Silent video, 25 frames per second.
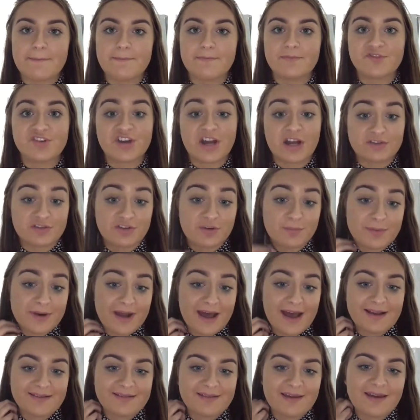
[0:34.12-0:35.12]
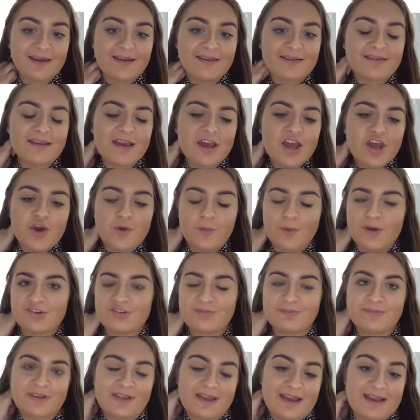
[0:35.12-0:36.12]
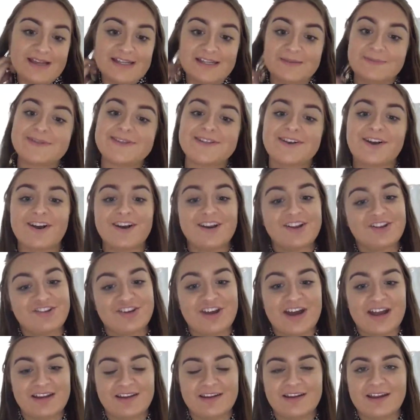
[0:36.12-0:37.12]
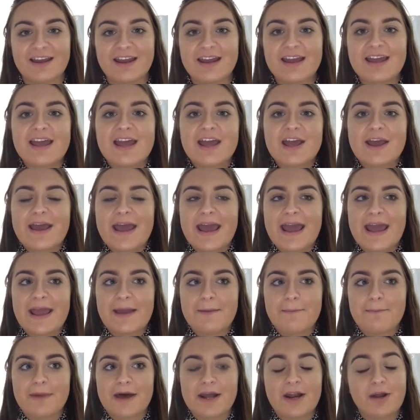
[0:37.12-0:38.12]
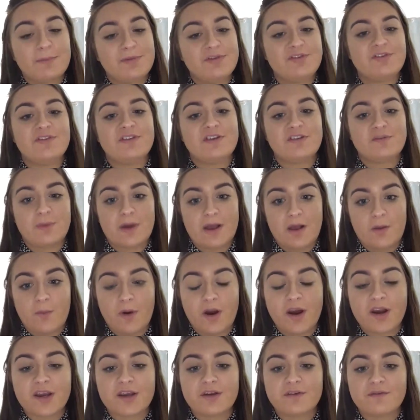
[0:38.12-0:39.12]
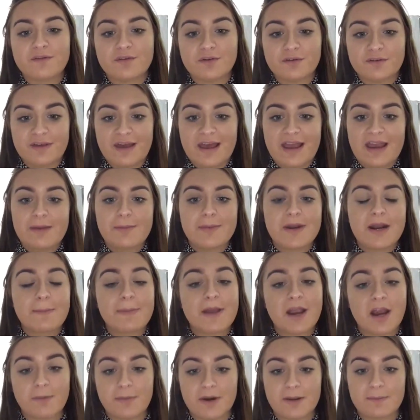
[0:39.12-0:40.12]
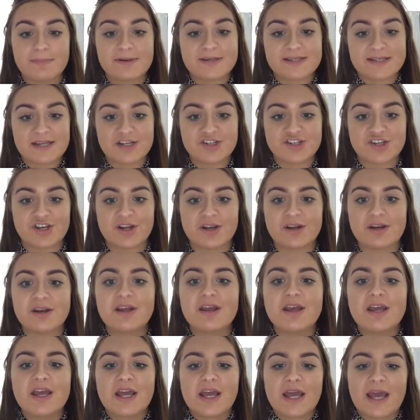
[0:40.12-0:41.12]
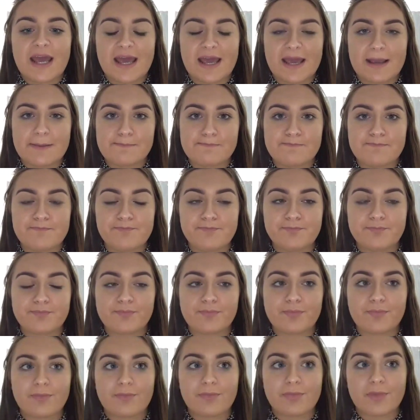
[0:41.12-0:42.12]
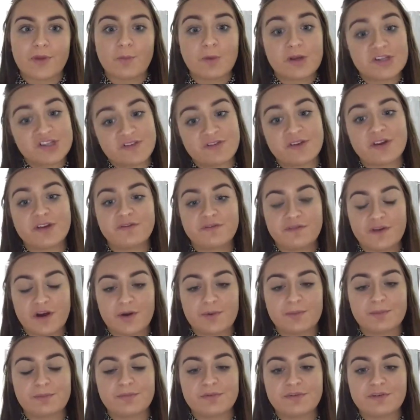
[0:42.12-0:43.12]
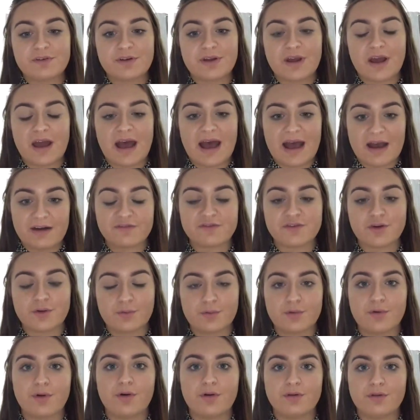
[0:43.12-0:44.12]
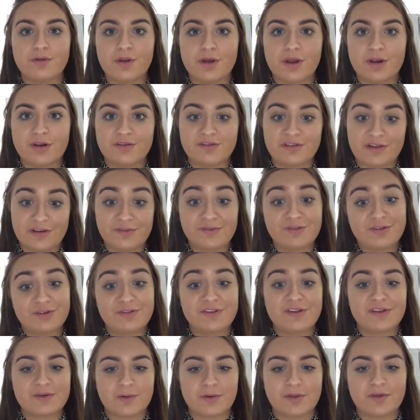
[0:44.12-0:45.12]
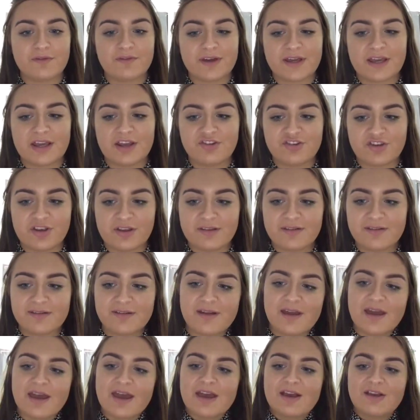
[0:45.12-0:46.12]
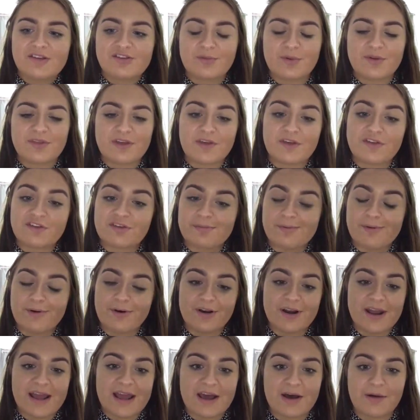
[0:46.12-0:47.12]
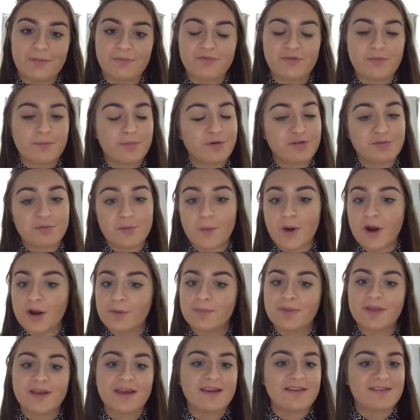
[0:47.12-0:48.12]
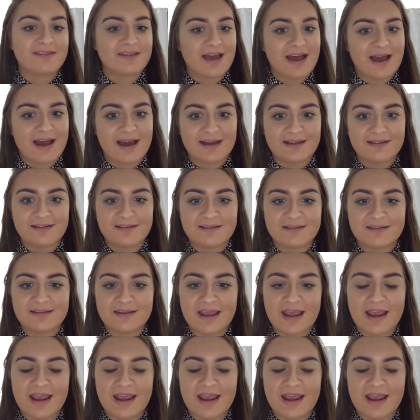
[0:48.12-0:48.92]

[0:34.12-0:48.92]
childhood practice, which I'm delighted to be starting in January. And I'll be doing this while working full time in a permanent position, which I've confirmed after going on and doing these qualifications. So without the support and help from both my workplace and